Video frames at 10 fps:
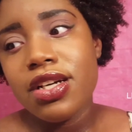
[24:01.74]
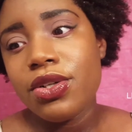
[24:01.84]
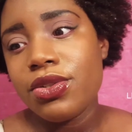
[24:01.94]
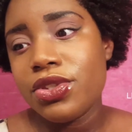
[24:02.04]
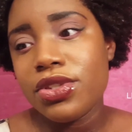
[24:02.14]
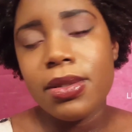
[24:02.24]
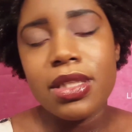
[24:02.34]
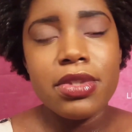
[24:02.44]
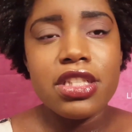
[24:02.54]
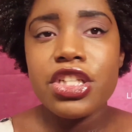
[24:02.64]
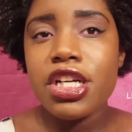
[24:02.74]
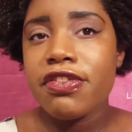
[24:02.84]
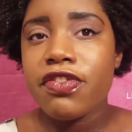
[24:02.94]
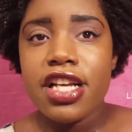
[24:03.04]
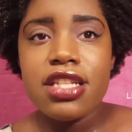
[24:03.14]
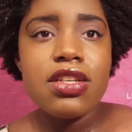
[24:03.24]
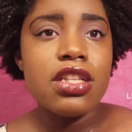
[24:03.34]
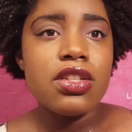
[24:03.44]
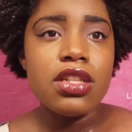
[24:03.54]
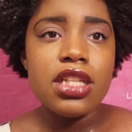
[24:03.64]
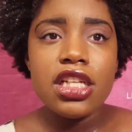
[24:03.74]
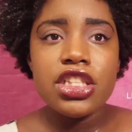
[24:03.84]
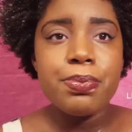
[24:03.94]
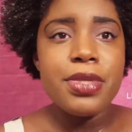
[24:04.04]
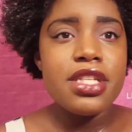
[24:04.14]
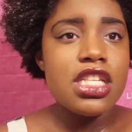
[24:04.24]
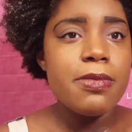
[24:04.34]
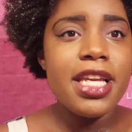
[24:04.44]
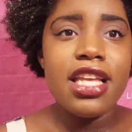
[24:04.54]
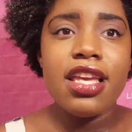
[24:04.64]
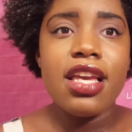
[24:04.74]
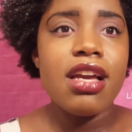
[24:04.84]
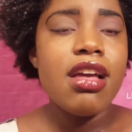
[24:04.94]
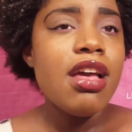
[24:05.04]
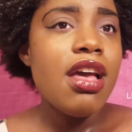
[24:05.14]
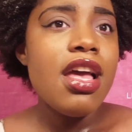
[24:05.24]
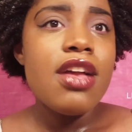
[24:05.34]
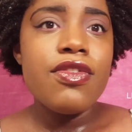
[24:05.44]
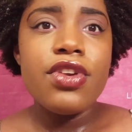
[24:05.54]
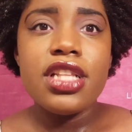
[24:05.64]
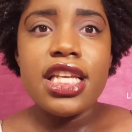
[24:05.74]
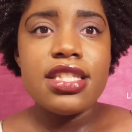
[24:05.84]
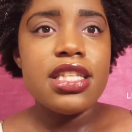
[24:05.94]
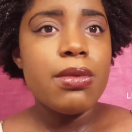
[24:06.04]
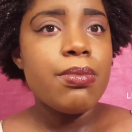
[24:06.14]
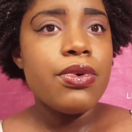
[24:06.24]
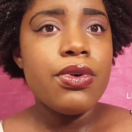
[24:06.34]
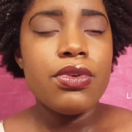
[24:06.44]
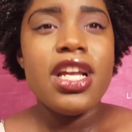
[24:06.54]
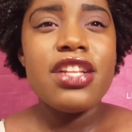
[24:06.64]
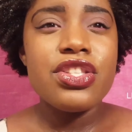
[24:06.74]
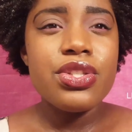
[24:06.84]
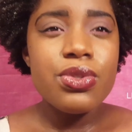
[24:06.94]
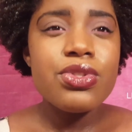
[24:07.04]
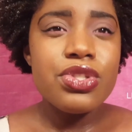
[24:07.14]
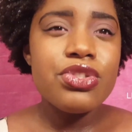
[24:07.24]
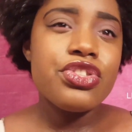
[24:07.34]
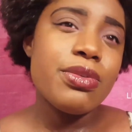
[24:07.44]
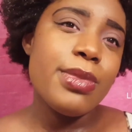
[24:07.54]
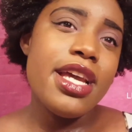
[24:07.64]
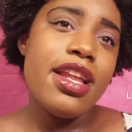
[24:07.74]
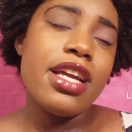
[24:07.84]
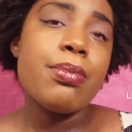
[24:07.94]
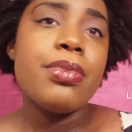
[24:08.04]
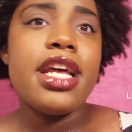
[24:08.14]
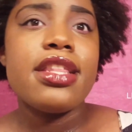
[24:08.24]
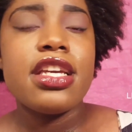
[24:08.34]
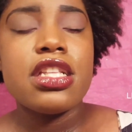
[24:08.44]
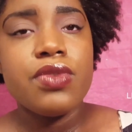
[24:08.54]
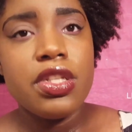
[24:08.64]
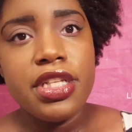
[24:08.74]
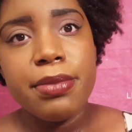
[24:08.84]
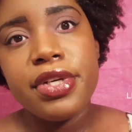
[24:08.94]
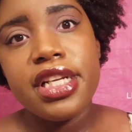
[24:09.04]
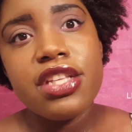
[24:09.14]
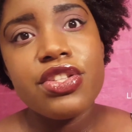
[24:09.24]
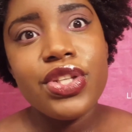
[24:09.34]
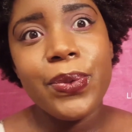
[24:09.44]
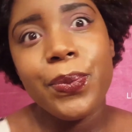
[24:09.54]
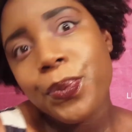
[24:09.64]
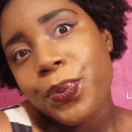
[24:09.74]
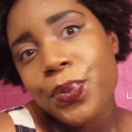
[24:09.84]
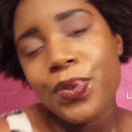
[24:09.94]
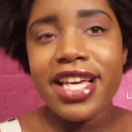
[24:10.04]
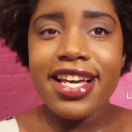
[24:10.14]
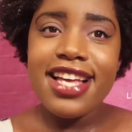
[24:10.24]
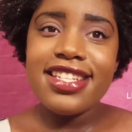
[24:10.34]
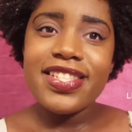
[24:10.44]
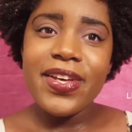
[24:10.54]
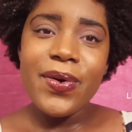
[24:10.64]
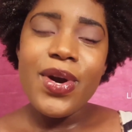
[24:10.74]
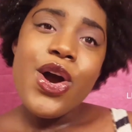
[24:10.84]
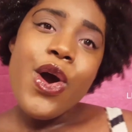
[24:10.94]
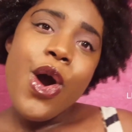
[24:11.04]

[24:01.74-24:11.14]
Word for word: to go do something with the girlfriends, on a little lunch, business meeting. Really simple, not too, too dramatic, but I think it's really, really pretty. So yeah, guys, so